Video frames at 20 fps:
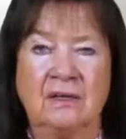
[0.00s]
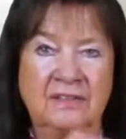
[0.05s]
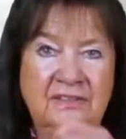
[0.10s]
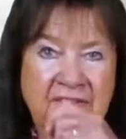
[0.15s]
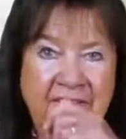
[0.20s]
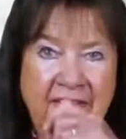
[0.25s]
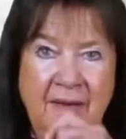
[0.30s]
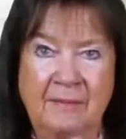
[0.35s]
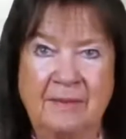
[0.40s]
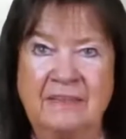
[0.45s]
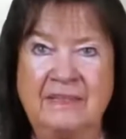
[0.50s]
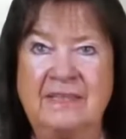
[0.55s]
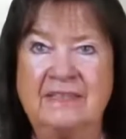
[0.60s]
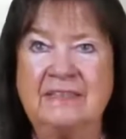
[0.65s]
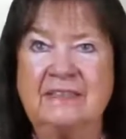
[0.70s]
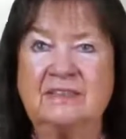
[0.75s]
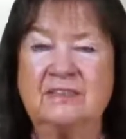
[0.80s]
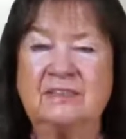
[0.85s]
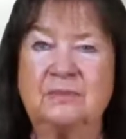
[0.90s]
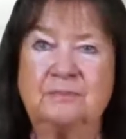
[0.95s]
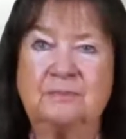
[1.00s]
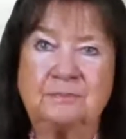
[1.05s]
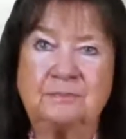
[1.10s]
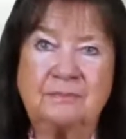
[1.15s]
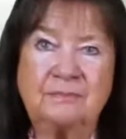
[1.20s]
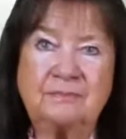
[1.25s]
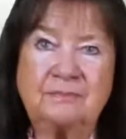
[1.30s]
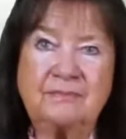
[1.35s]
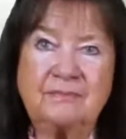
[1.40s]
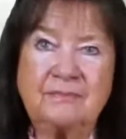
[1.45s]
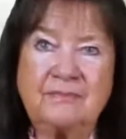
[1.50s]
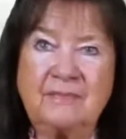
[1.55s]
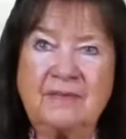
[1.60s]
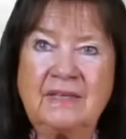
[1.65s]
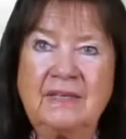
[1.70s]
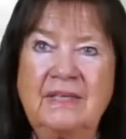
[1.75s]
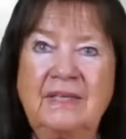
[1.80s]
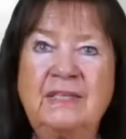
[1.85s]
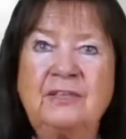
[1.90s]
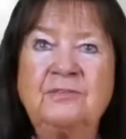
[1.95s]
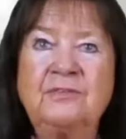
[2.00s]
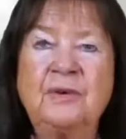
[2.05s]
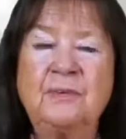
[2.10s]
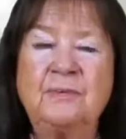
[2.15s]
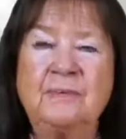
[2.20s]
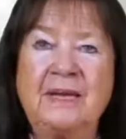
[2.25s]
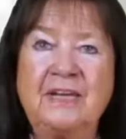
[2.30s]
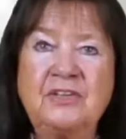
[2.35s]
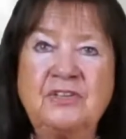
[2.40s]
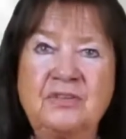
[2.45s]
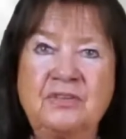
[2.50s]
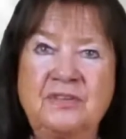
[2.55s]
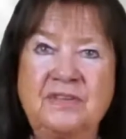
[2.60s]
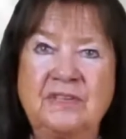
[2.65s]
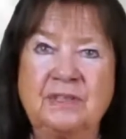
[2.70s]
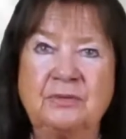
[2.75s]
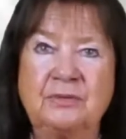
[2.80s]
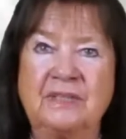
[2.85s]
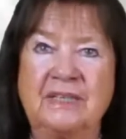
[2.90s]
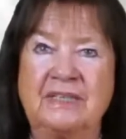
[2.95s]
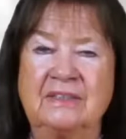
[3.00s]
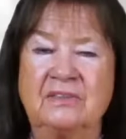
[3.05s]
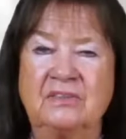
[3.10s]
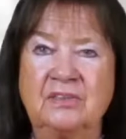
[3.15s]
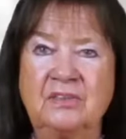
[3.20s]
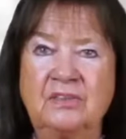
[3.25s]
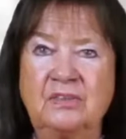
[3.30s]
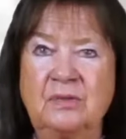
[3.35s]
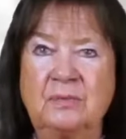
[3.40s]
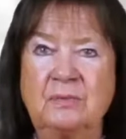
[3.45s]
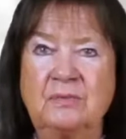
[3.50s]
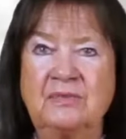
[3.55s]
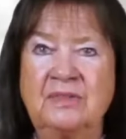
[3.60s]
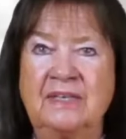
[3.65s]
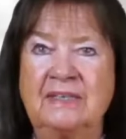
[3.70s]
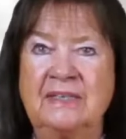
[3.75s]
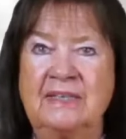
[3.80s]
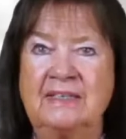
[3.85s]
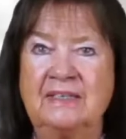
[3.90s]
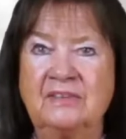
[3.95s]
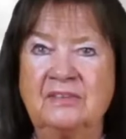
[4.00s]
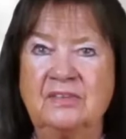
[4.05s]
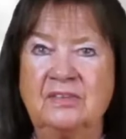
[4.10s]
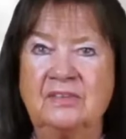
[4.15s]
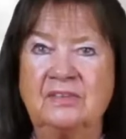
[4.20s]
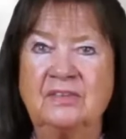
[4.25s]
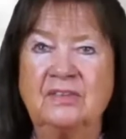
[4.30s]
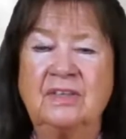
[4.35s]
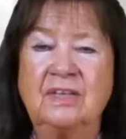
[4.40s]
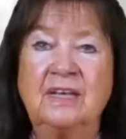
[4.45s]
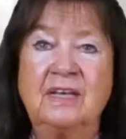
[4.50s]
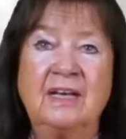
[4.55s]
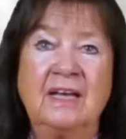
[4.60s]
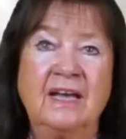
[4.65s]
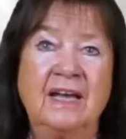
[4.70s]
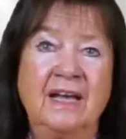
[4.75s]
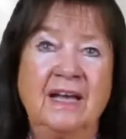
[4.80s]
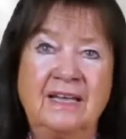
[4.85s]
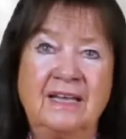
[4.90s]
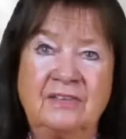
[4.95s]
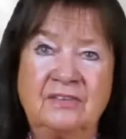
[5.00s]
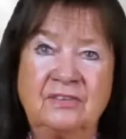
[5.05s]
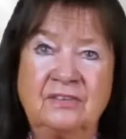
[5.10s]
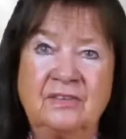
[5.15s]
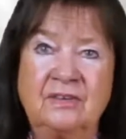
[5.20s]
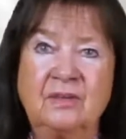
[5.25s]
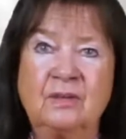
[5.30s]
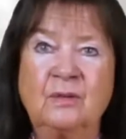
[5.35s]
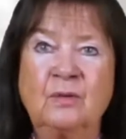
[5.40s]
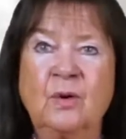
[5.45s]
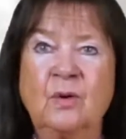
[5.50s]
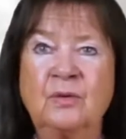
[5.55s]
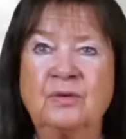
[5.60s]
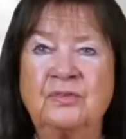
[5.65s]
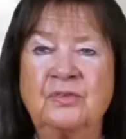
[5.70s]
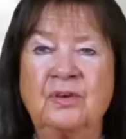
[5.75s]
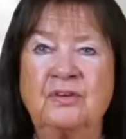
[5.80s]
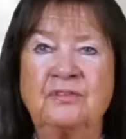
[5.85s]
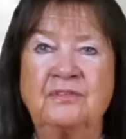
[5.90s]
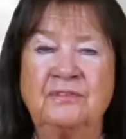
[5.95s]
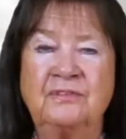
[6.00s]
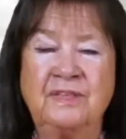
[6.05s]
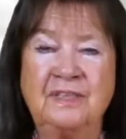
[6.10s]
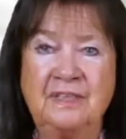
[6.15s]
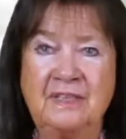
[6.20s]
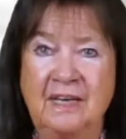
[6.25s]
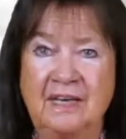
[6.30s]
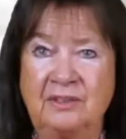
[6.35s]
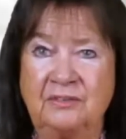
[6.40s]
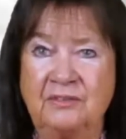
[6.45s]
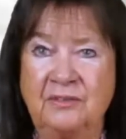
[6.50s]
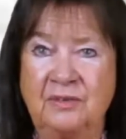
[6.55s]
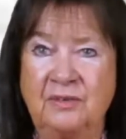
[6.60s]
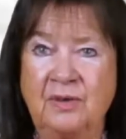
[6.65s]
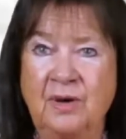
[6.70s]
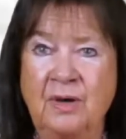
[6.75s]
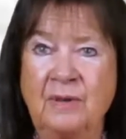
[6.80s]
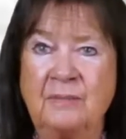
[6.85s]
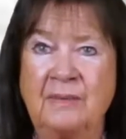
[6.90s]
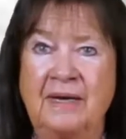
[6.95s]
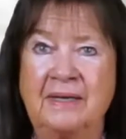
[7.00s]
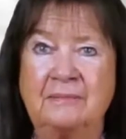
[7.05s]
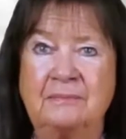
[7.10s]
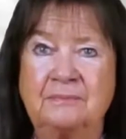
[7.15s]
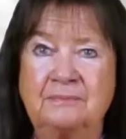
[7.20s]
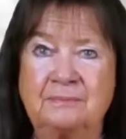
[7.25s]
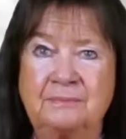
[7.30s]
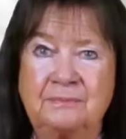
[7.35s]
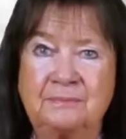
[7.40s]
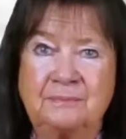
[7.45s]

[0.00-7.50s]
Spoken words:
cybernetics, information theory, and systems analysis as those of Wiener and von Neumann,